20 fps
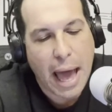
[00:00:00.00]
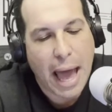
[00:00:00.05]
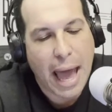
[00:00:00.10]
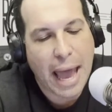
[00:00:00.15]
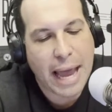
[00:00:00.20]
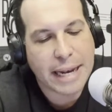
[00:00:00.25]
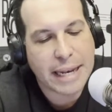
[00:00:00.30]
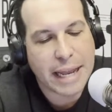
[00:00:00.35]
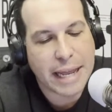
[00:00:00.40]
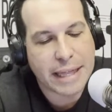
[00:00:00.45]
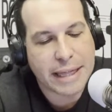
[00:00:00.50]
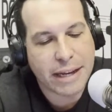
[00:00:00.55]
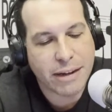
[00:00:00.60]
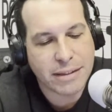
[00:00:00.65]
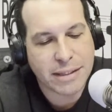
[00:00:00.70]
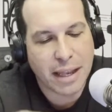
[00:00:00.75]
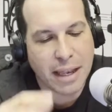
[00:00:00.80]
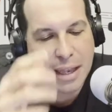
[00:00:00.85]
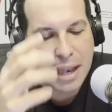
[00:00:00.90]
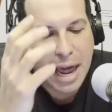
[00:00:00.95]
And
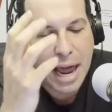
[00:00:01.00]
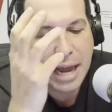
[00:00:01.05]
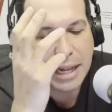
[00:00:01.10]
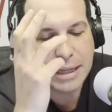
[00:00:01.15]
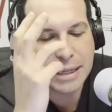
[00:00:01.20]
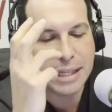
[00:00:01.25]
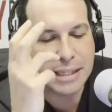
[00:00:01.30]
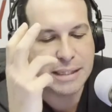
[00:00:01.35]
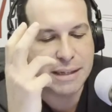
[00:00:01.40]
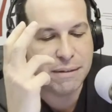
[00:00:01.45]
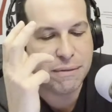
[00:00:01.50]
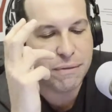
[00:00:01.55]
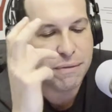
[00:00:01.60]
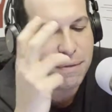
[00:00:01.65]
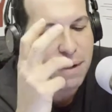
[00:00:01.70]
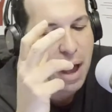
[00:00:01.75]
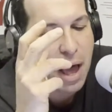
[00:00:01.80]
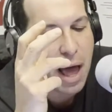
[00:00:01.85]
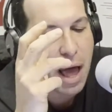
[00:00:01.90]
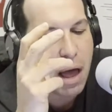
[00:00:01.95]
there's a lot that's
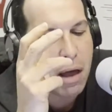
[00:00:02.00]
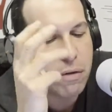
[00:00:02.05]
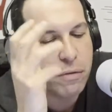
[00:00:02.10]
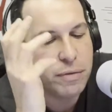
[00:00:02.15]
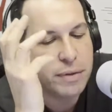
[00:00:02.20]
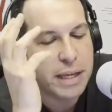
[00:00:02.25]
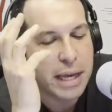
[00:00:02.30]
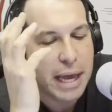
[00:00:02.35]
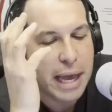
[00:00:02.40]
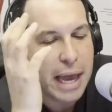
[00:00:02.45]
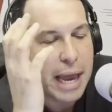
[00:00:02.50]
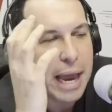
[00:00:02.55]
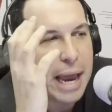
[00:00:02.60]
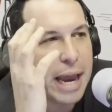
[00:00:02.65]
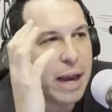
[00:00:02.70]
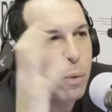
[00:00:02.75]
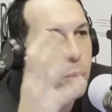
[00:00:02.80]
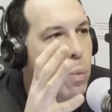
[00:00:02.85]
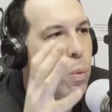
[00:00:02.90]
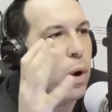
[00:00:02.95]
involved
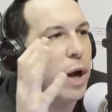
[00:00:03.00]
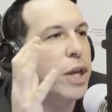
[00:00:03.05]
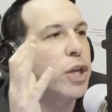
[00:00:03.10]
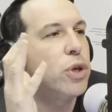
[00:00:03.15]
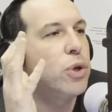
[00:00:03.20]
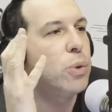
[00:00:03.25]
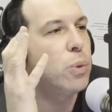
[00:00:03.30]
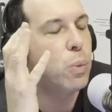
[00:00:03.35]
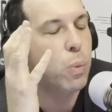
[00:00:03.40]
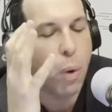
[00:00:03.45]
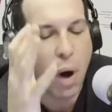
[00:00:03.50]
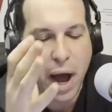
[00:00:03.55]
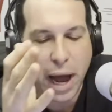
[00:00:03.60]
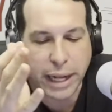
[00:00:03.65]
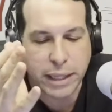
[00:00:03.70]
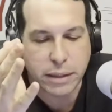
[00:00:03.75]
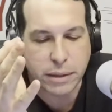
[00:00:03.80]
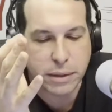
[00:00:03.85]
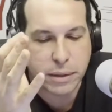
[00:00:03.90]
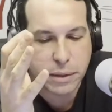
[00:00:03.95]
in what you
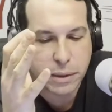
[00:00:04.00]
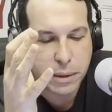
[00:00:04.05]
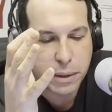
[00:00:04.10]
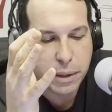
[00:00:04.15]
want.